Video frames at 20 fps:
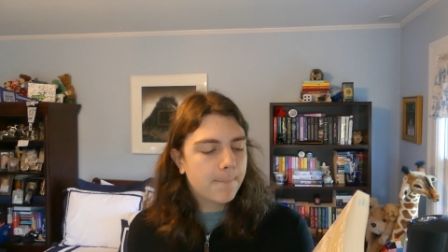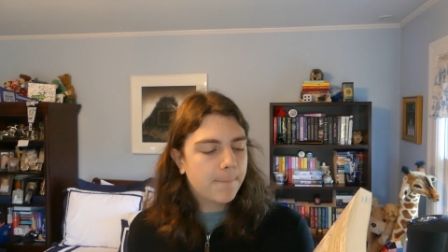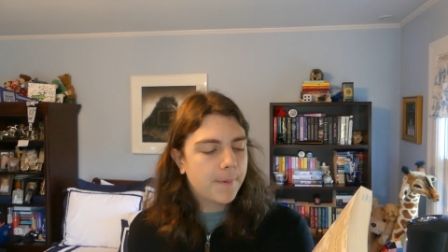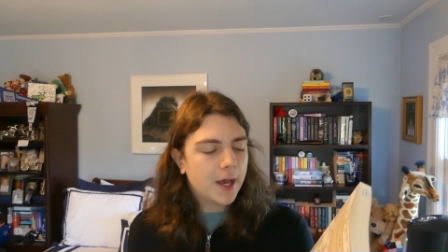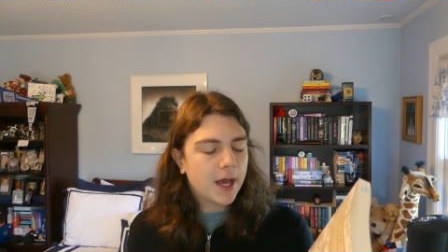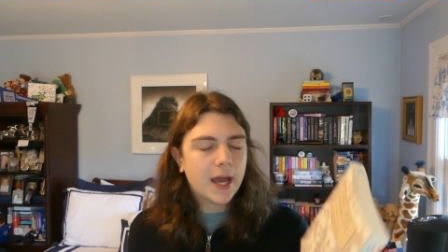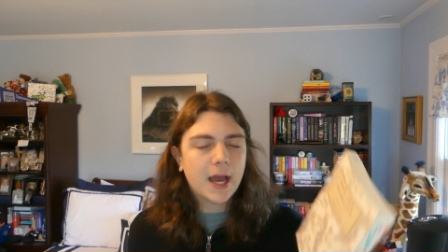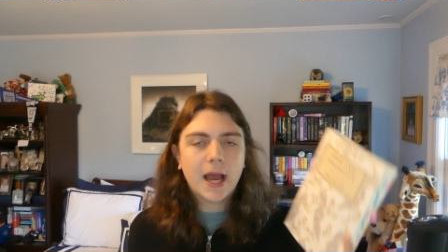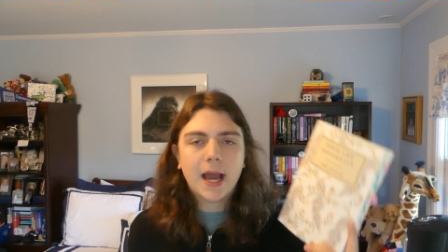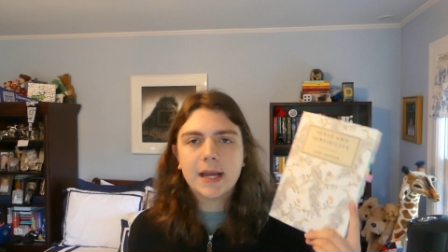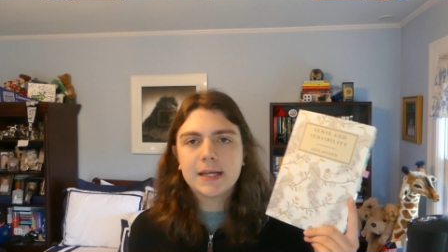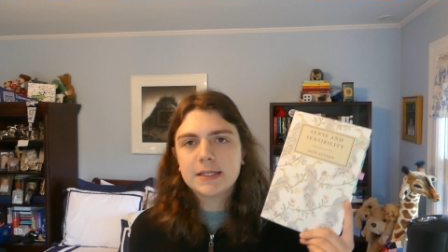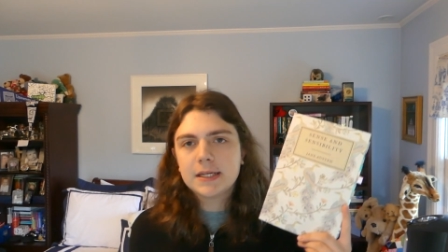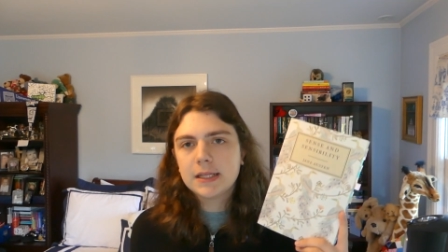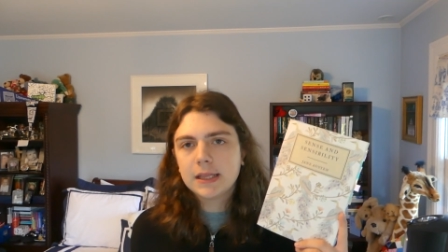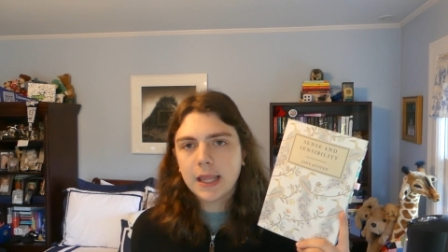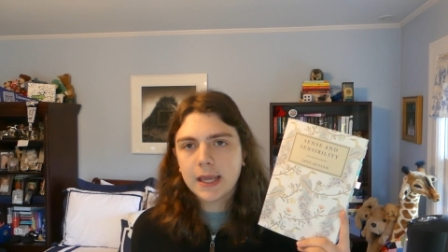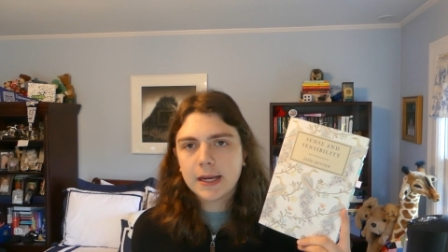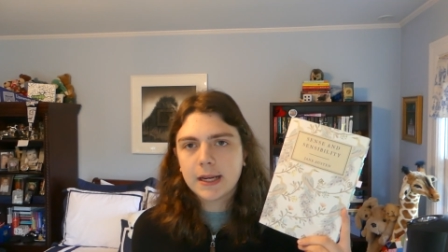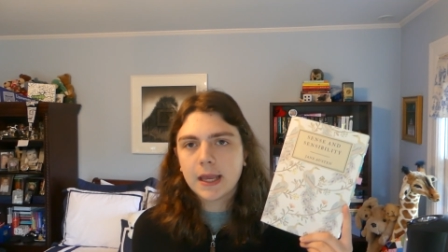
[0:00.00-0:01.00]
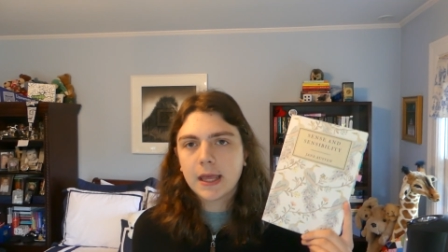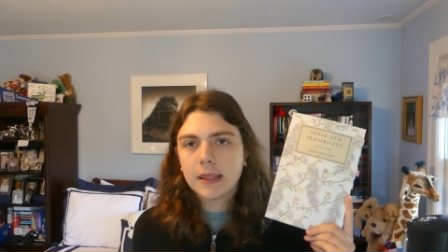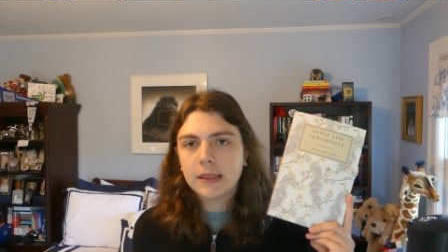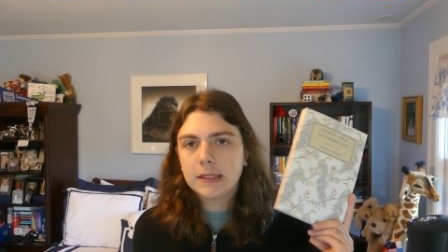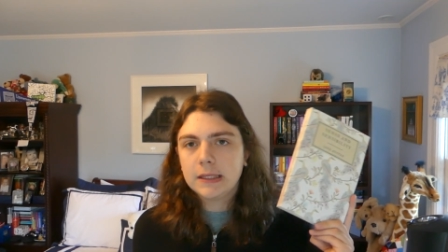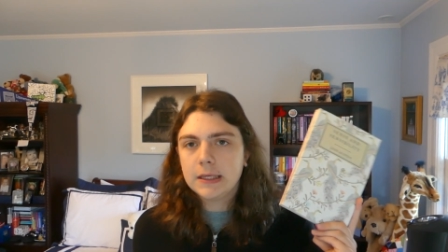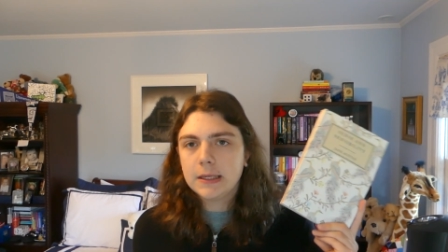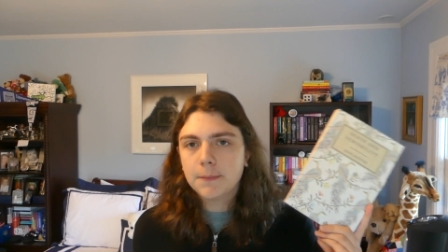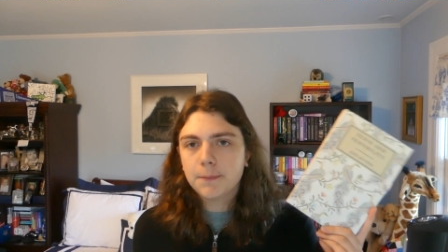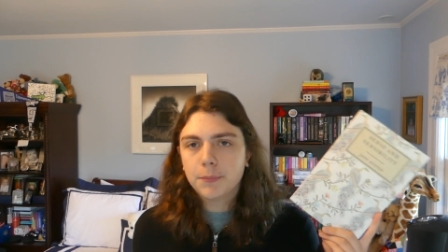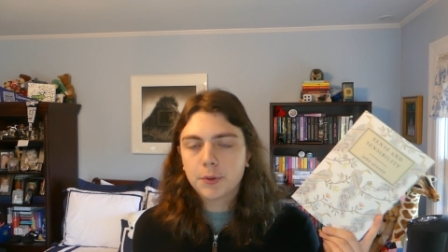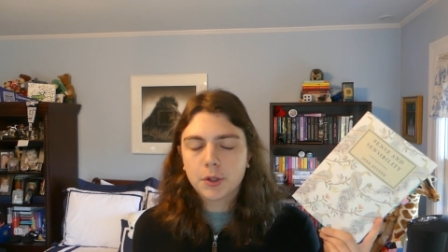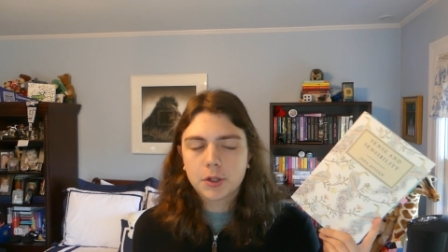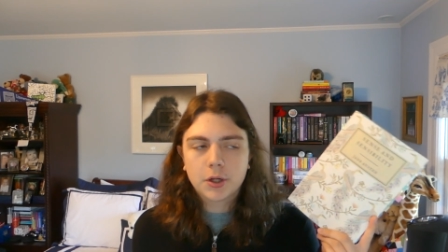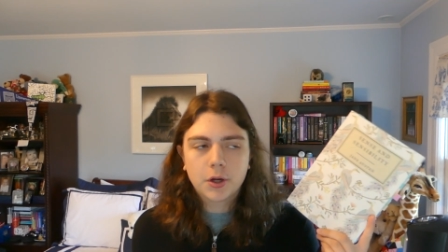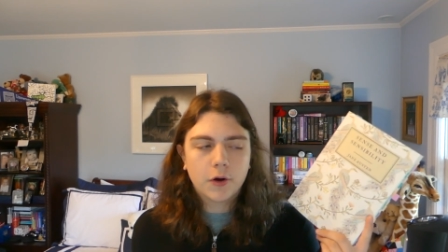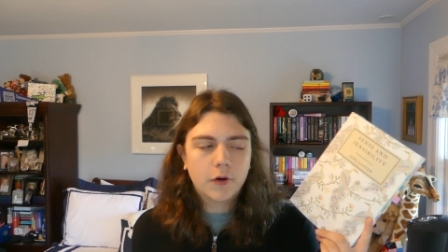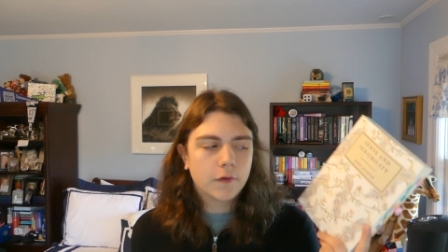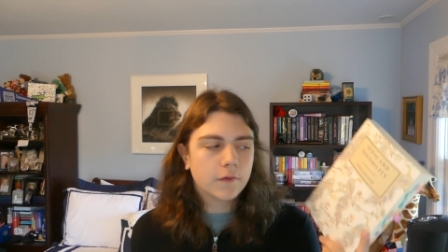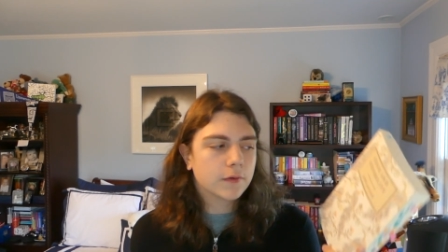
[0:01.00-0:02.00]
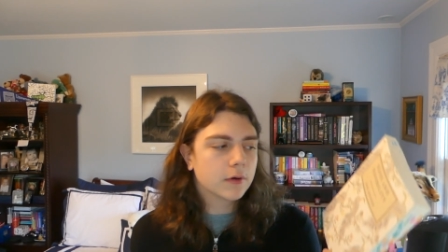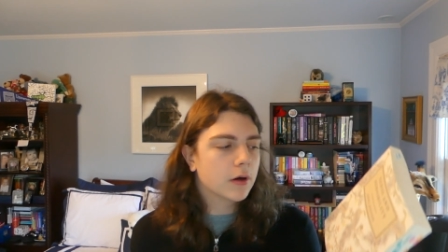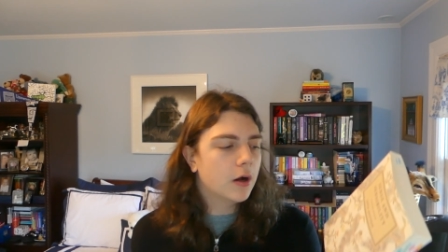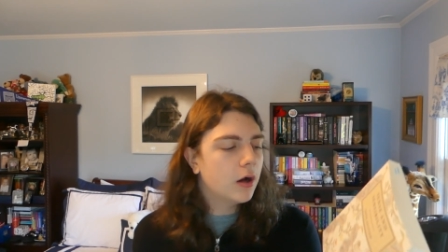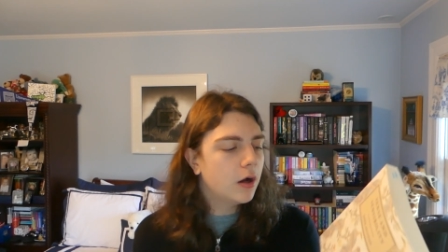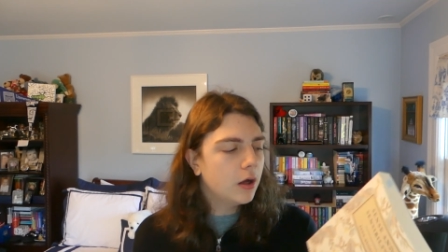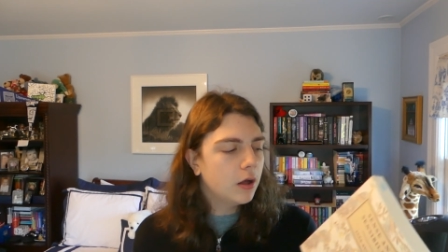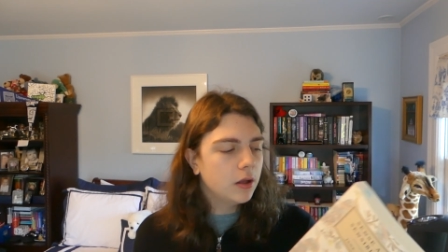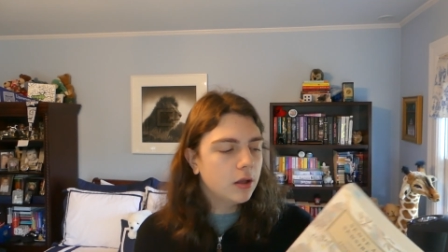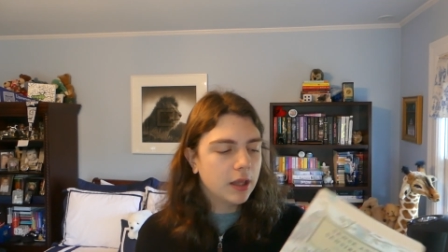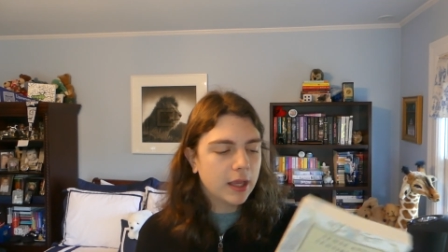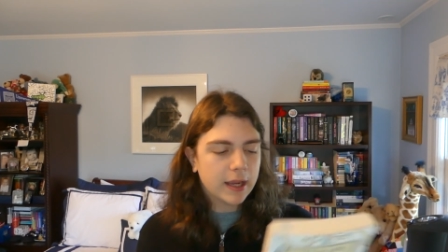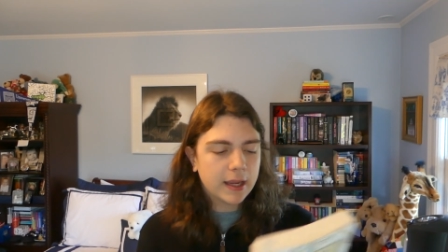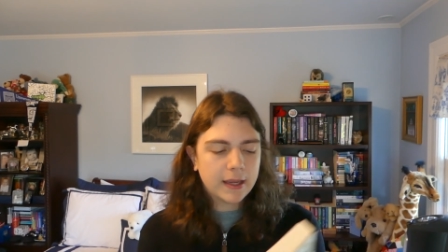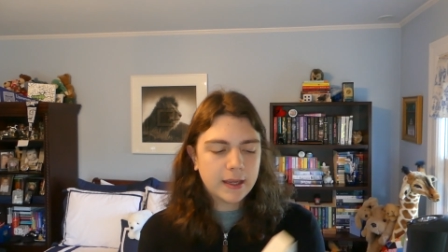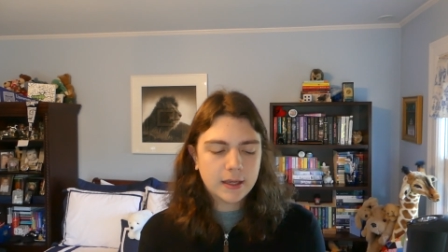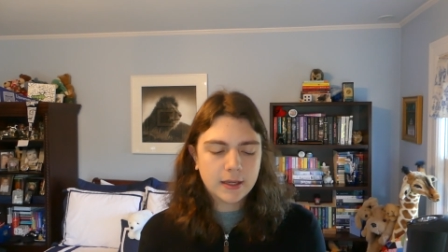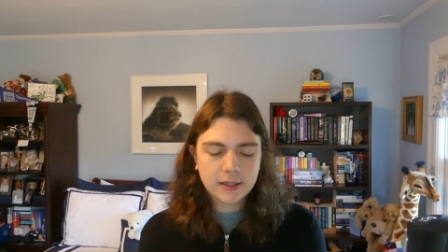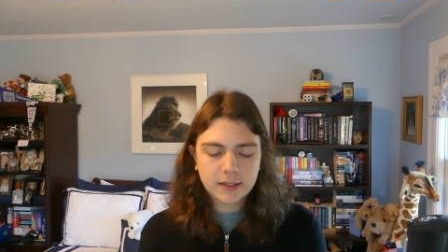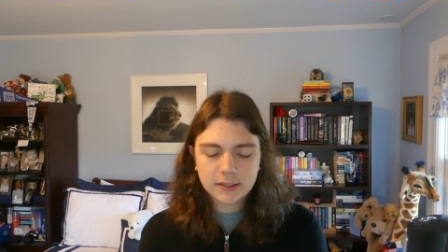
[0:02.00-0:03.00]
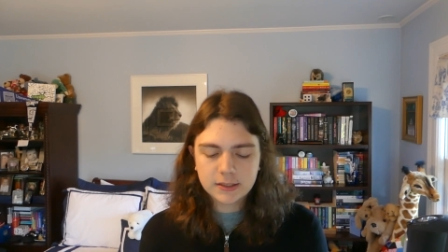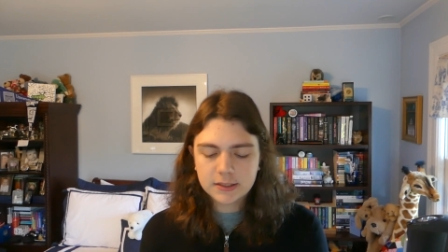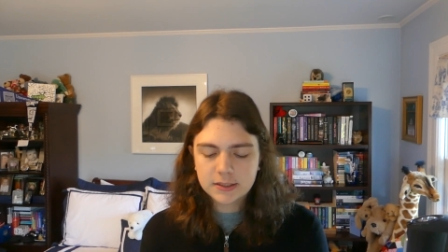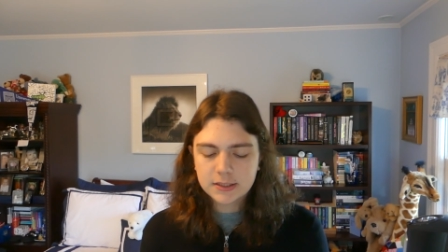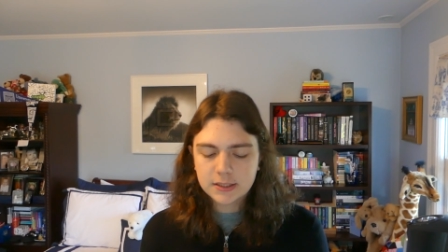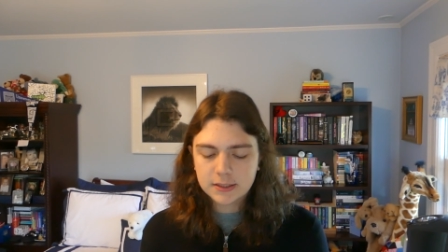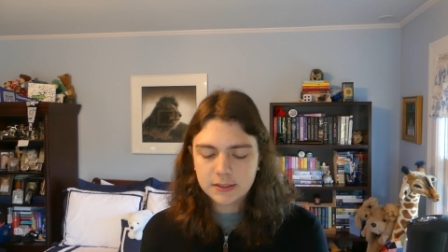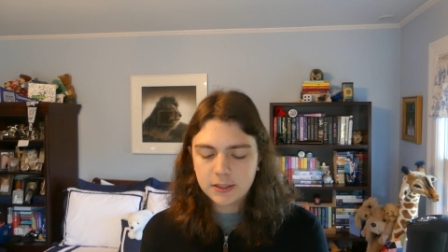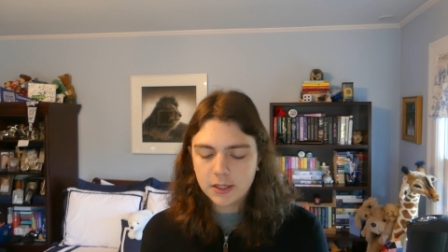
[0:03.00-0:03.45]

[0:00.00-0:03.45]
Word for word: but I did like the book overall, and,